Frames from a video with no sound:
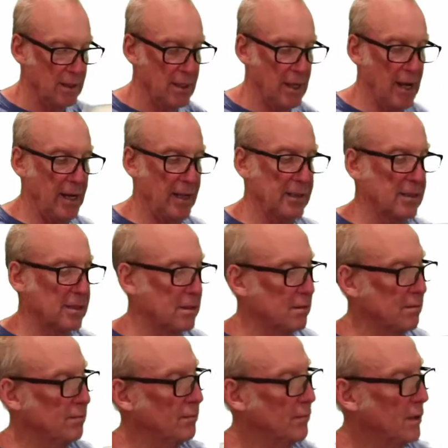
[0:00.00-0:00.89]

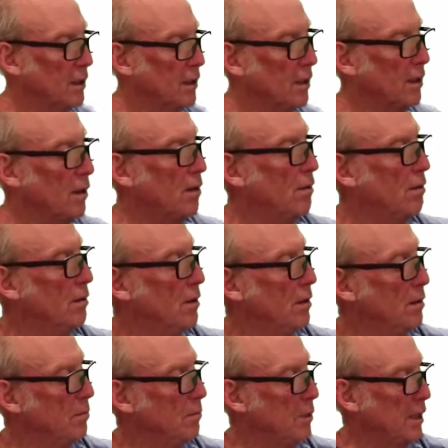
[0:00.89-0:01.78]
that's, you know,
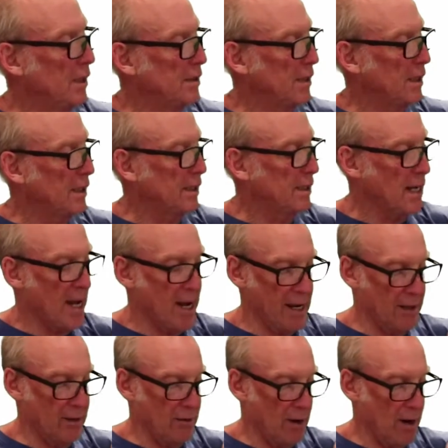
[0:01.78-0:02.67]
basic
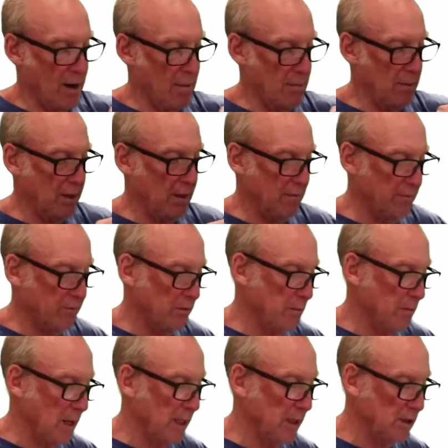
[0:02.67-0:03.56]
diagram
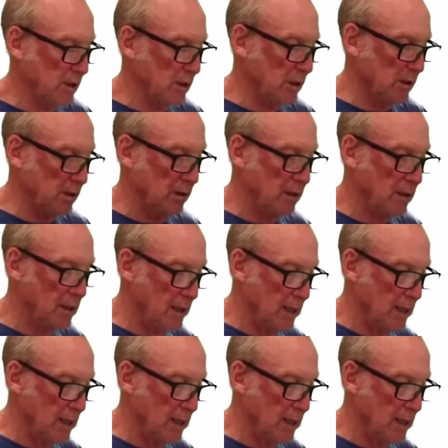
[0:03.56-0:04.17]
information.